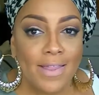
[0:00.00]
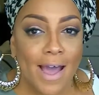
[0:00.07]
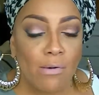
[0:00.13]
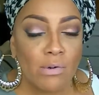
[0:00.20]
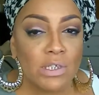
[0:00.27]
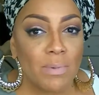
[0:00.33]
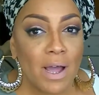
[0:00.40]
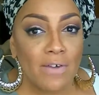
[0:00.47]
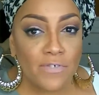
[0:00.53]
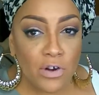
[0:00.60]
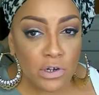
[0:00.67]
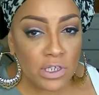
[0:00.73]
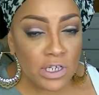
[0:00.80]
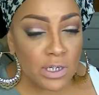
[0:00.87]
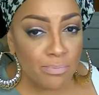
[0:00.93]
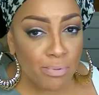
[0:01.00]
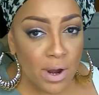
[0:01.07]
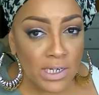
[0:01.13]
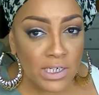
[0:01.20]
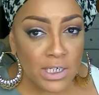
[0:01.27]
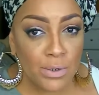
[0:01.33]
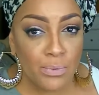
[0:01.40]
That was my first
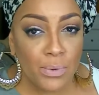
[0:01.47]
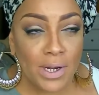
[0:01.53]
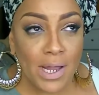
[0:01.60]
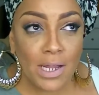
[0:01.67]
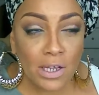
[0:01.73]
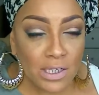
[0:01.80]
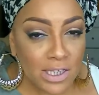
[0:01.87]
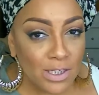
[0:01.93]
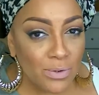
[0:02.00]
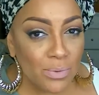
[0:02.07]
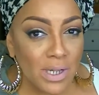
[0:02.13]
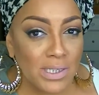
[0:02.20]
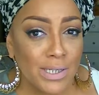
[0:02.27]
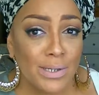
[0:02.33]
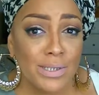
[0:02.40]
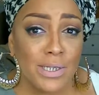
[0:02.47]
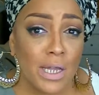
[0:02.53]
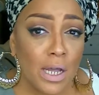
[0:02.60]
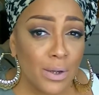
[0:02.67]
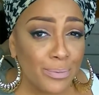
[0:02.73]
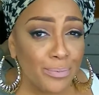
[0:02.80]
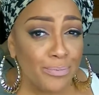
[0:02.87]
impression when I looked at the wigs. I was
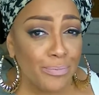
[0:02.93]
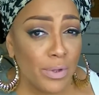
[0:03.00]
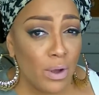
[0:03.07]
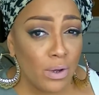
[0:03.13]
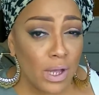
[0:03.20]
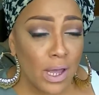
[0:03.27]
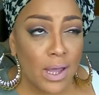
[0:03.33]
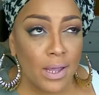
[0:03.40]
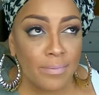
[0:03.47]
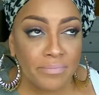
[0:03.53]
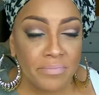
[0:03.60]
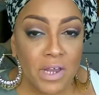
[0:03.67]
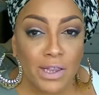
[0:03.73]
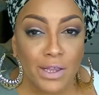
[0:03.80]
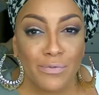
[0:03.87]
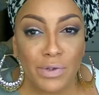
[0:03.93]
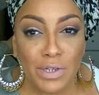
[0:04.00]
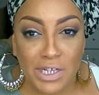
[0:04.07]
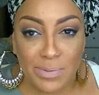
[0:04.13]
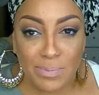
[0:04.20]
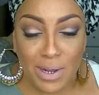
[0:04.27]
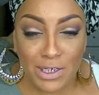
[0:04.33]
like, okay, nothing
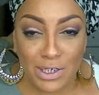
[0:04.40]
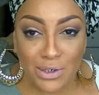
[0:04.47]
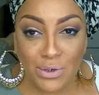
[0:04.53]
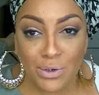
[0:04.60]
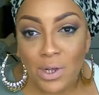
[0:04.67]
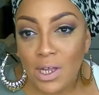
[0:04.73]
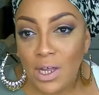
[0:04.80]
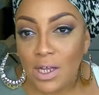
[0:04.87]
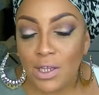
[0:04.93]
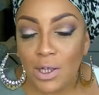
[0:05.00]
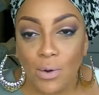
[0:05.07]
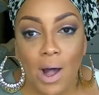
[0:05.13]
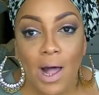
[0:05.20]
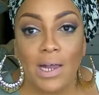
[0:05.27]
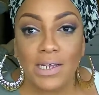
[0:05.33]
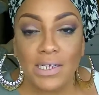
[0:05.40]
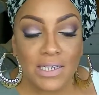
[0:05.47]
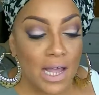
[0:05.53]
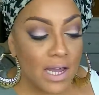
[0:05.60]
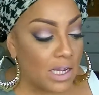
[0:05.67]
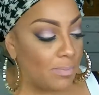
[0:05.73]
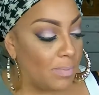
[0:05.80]
really special. The quality is
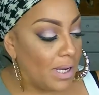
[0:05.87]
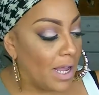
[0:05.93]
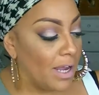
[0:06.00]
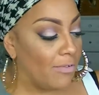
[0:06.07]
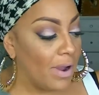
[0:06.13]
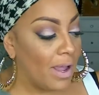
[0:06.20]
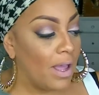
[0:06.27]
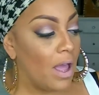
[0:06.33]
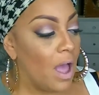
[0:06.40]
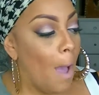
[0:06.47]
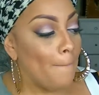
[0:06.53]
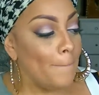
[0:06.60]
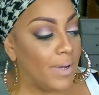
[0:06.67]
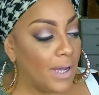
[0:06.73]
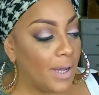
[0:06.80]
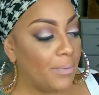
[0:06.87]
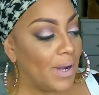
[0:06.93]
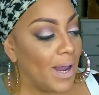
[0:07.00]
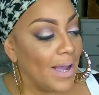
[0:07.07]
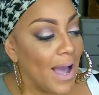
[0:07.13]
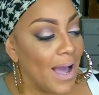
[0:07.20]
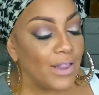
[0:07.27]
not going to be that great. But
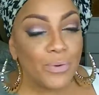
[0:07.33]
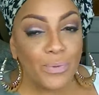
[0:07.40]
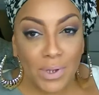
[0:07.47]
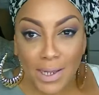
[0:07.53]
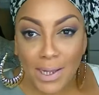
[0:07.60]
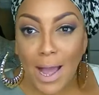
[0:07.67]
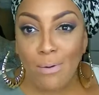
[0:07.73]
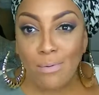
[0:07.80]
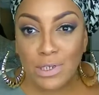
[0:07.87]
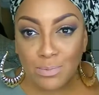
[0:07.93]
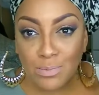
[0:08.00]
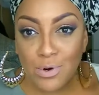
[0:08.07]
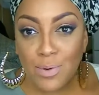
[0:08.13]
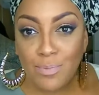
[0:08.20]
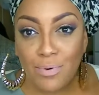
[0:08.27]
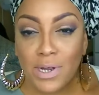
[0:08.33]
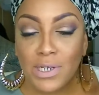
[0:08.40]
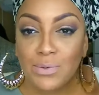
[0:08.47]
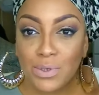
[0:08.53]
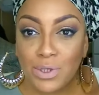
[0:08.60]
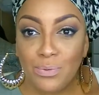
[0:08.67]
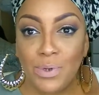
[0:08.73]
when I got the wig, I was more
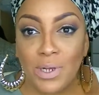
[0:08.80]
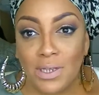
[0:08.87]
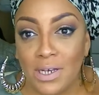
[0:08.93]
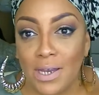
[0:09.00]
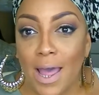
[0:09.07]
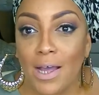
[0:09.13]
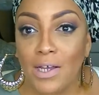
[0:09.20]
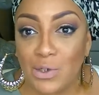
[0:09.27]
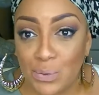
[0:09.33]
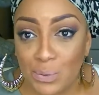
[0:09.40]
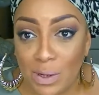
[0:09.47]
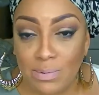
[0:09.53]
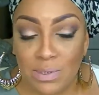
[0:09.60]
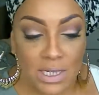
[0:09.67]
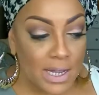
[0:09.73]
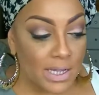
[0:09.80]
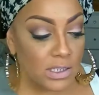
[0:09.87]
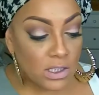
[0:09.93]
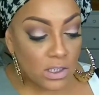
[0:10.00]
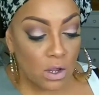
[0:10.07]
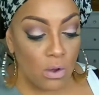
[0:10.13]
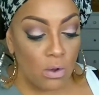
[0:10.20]
impressed with the wig than the actual
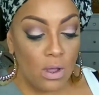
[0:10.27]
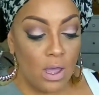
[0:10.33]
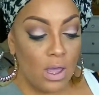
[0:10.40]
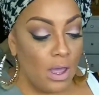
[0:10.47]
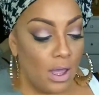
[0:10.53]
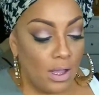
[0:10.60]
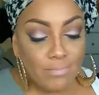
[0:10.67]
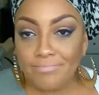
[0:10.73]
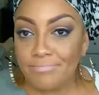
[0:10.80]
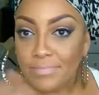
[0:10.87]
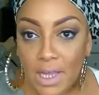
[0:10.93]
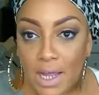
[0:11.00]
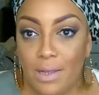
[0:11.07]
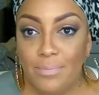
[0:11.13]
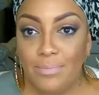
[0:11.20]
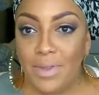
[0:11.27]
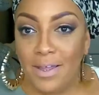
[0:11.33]
website. So yeah.